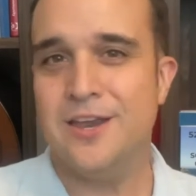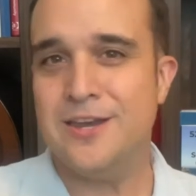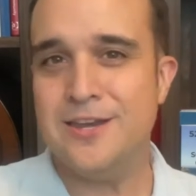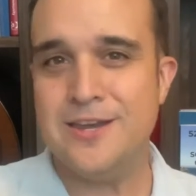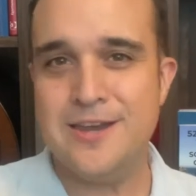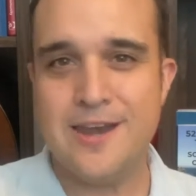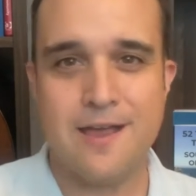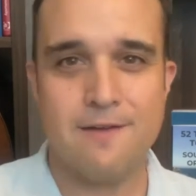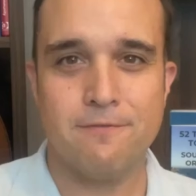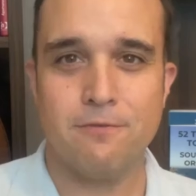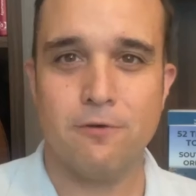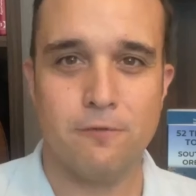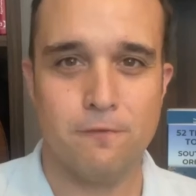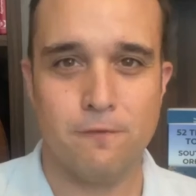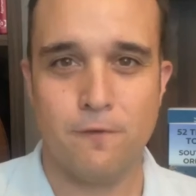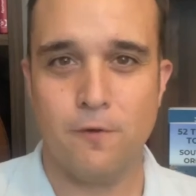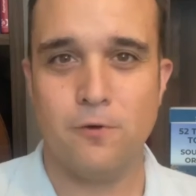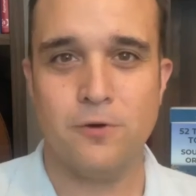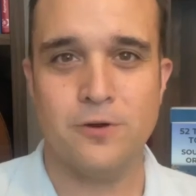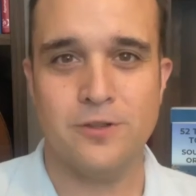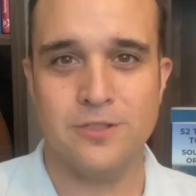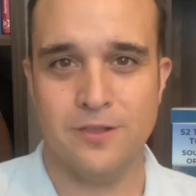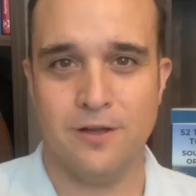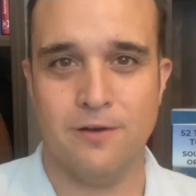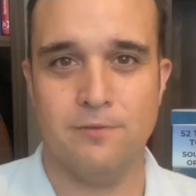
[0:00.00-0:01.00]
Never
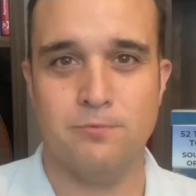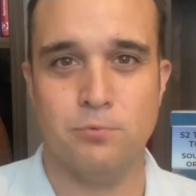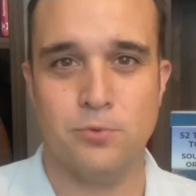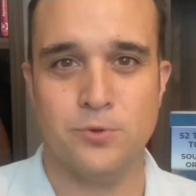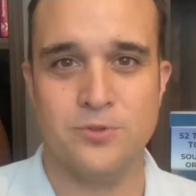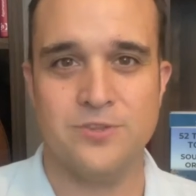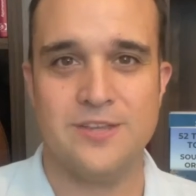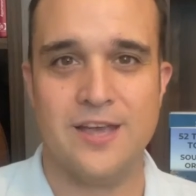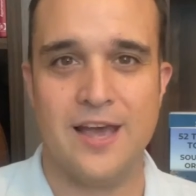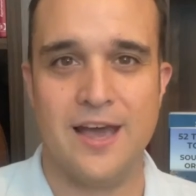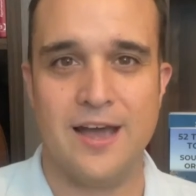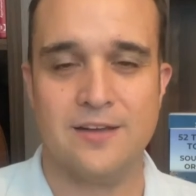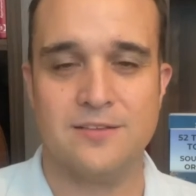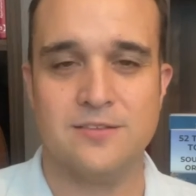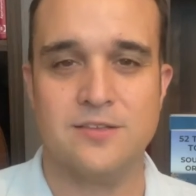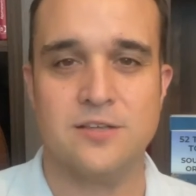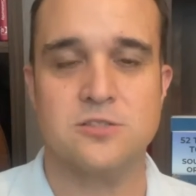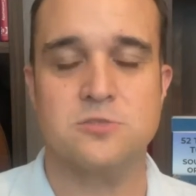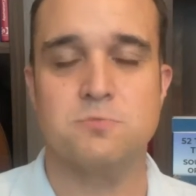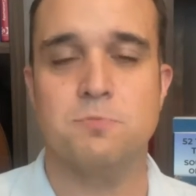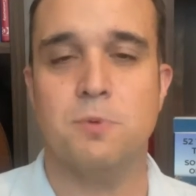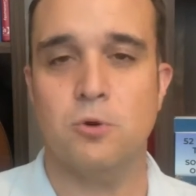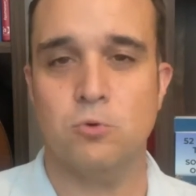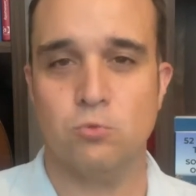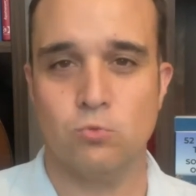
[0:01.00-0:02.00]
fall in love with
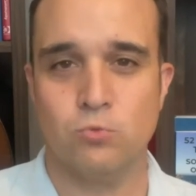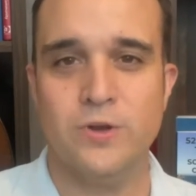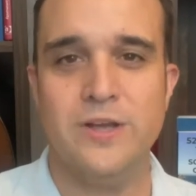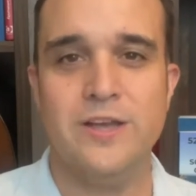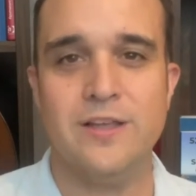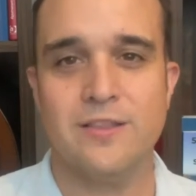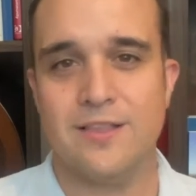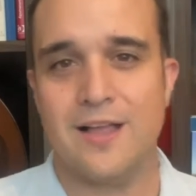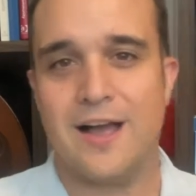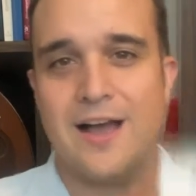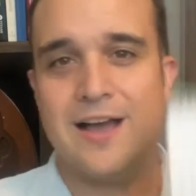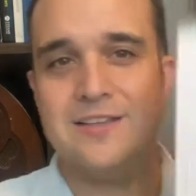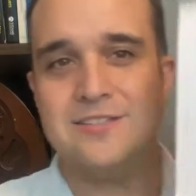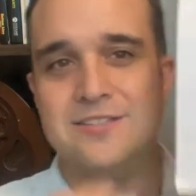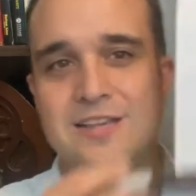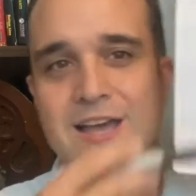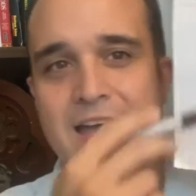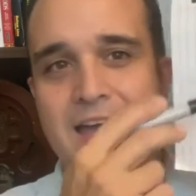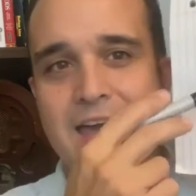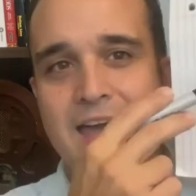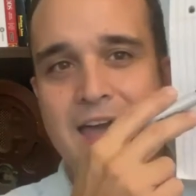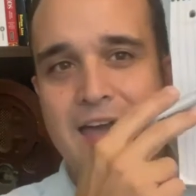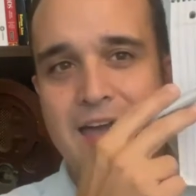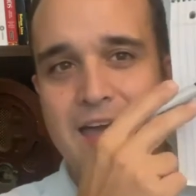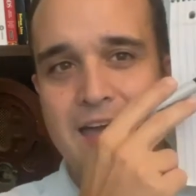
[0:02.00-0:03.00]
tactics, but realize
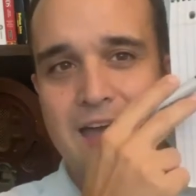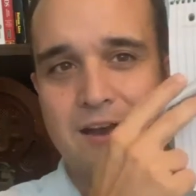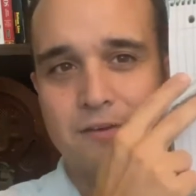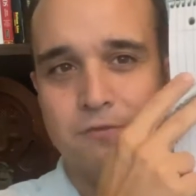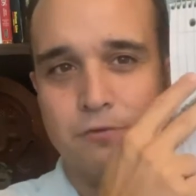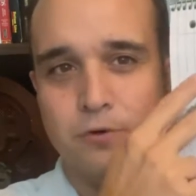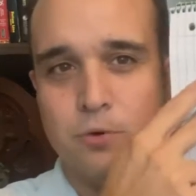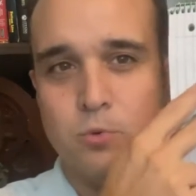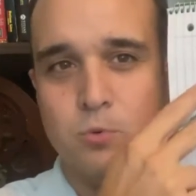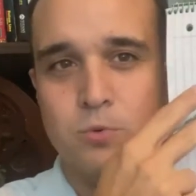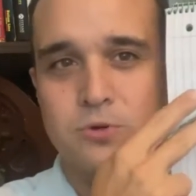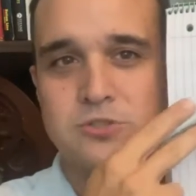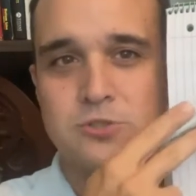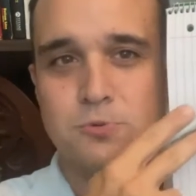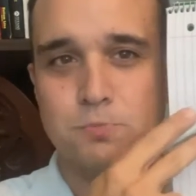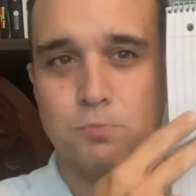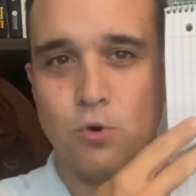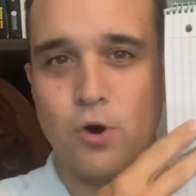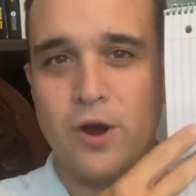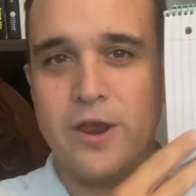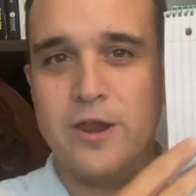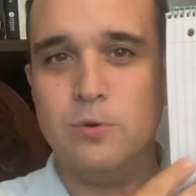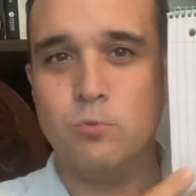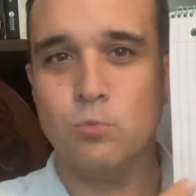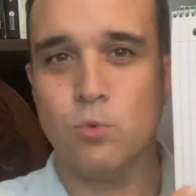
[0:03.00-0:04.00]
everyone's
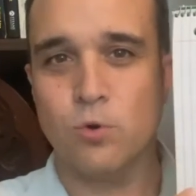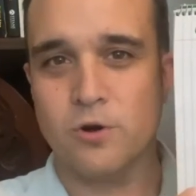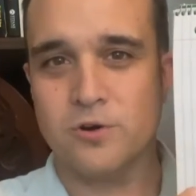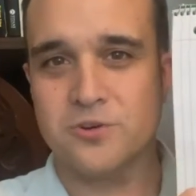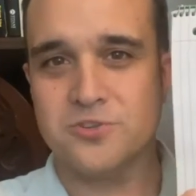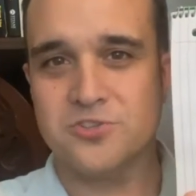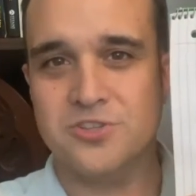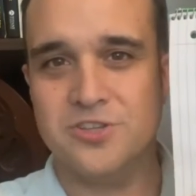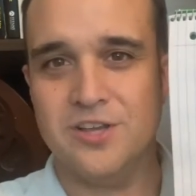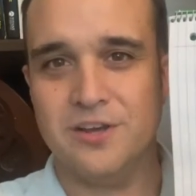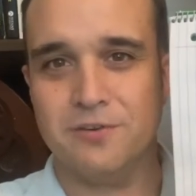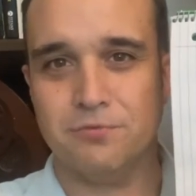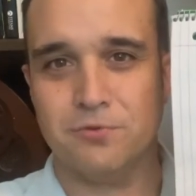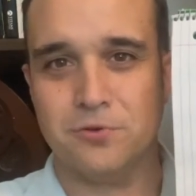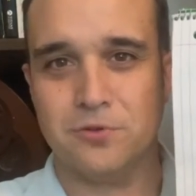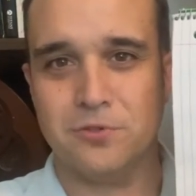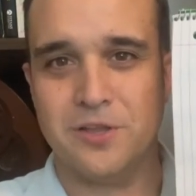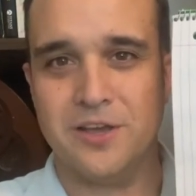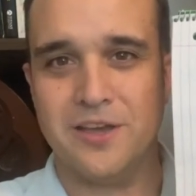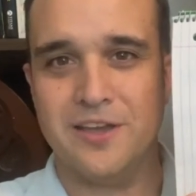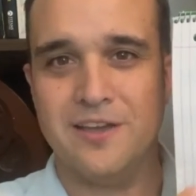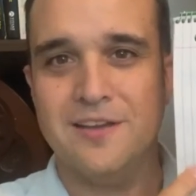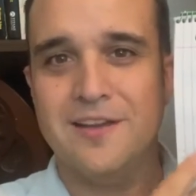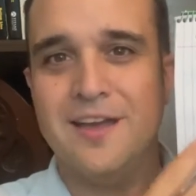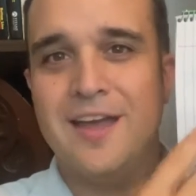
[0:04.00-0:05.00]
brain works
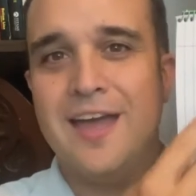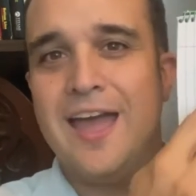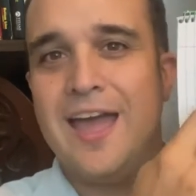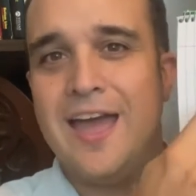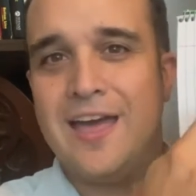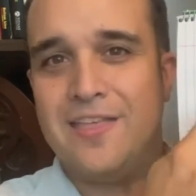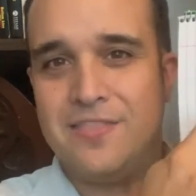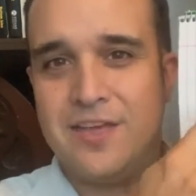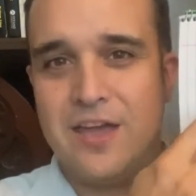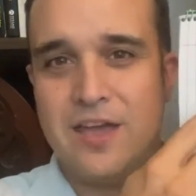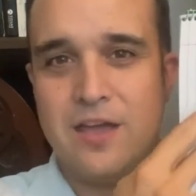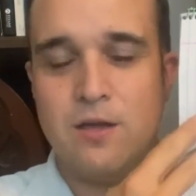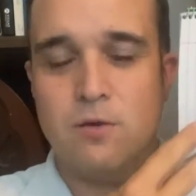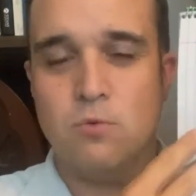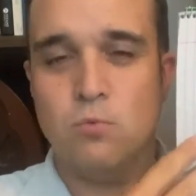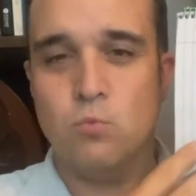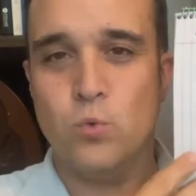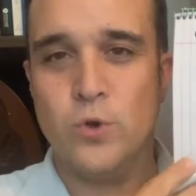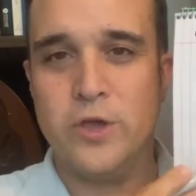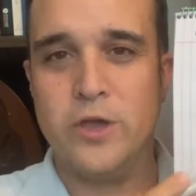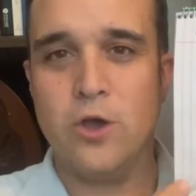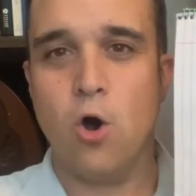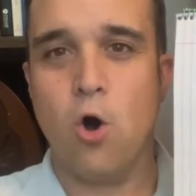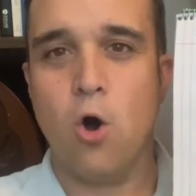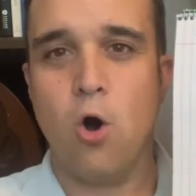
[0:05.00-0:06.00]
differently and they
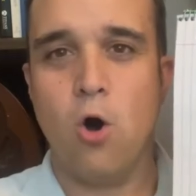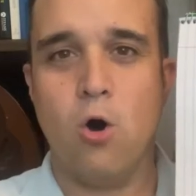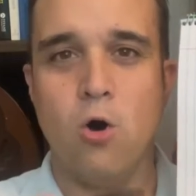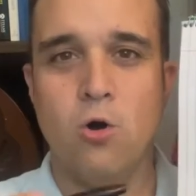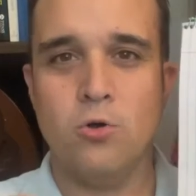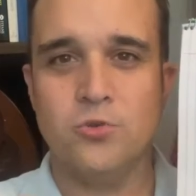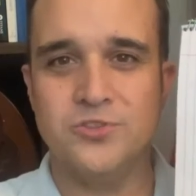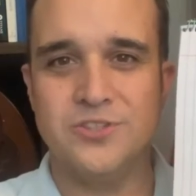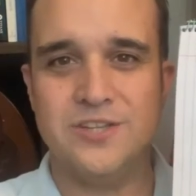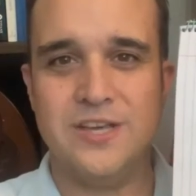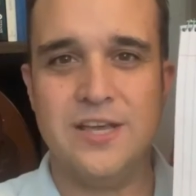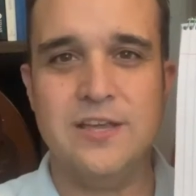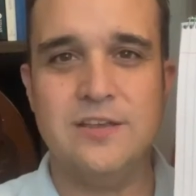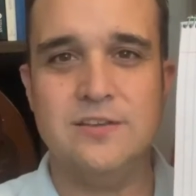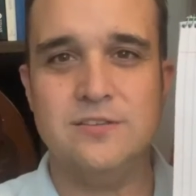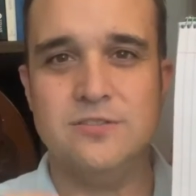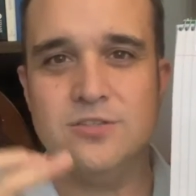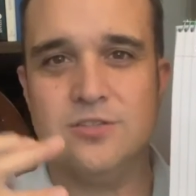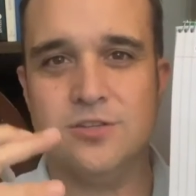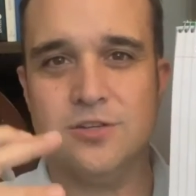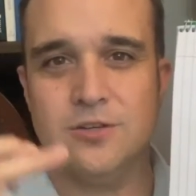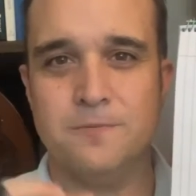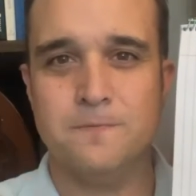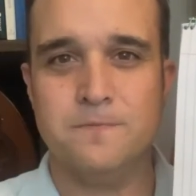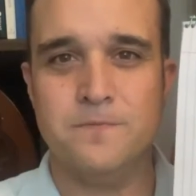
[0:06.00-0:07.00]
we all tend
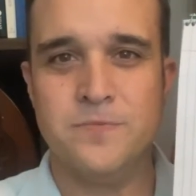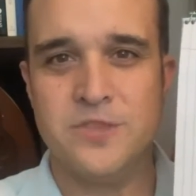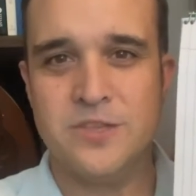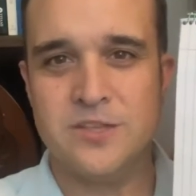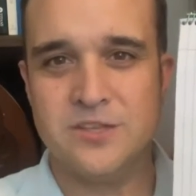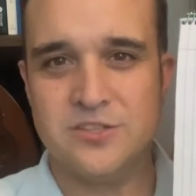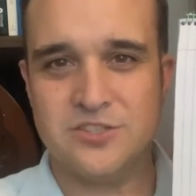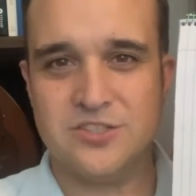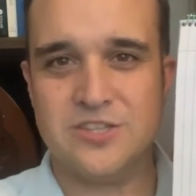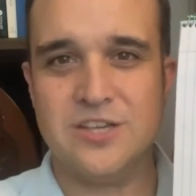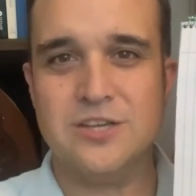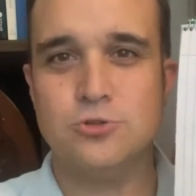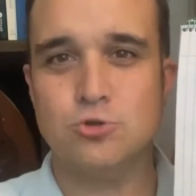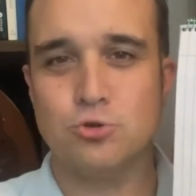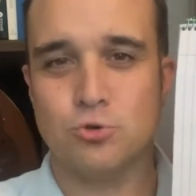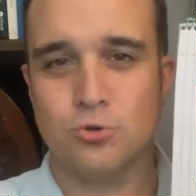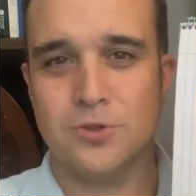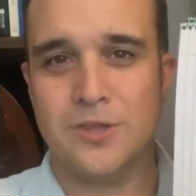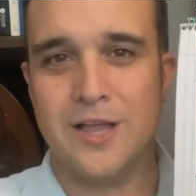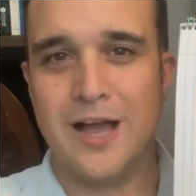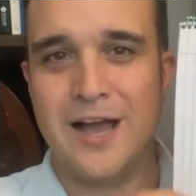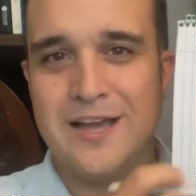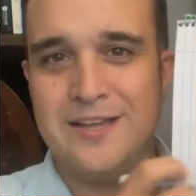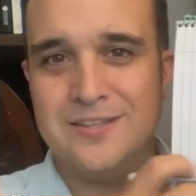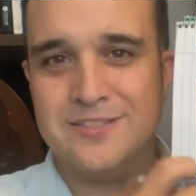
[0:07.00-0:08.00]
to
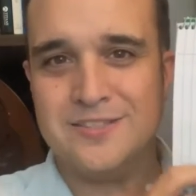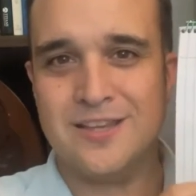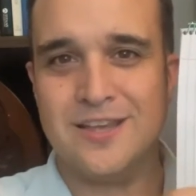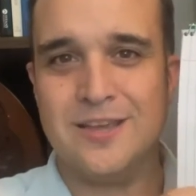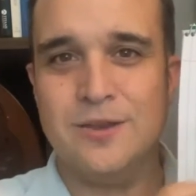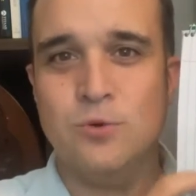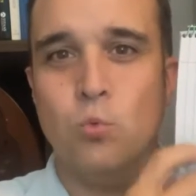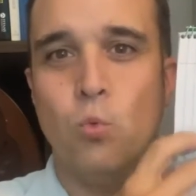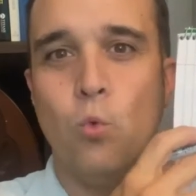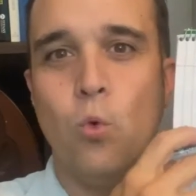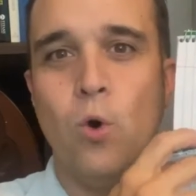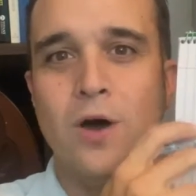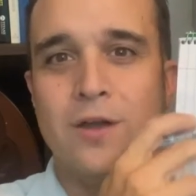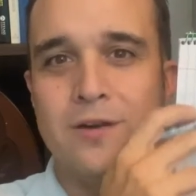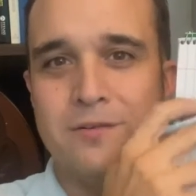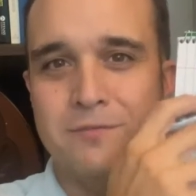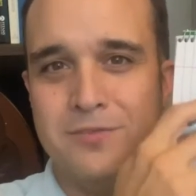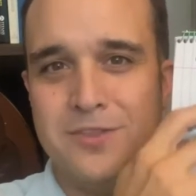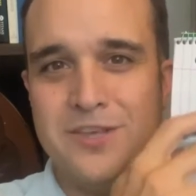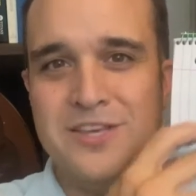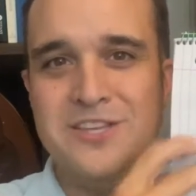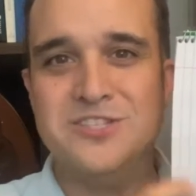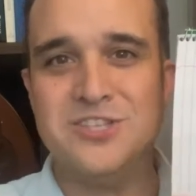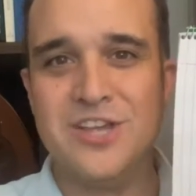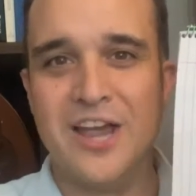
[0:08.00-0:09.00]
centralize in one of
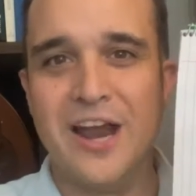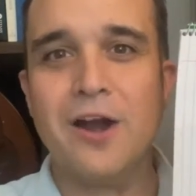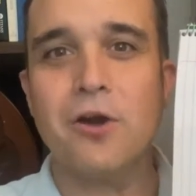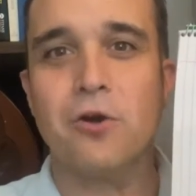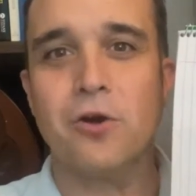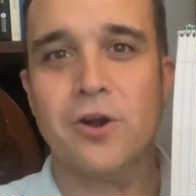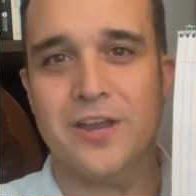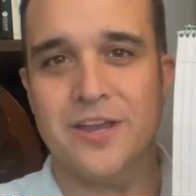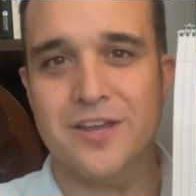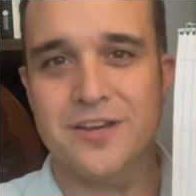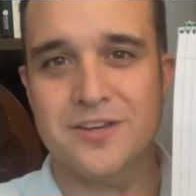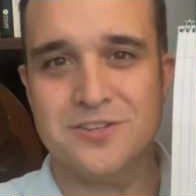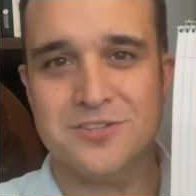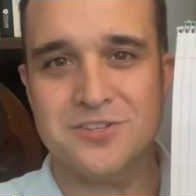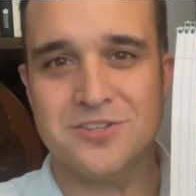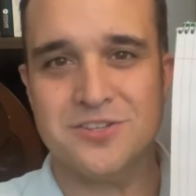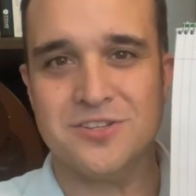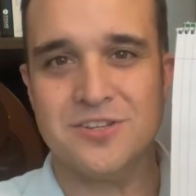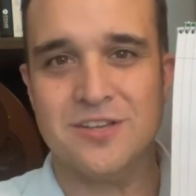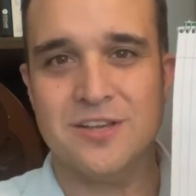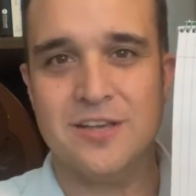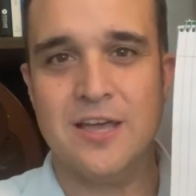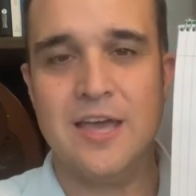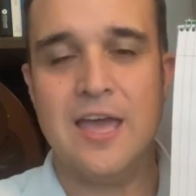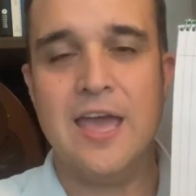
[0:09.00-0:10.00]
these areas.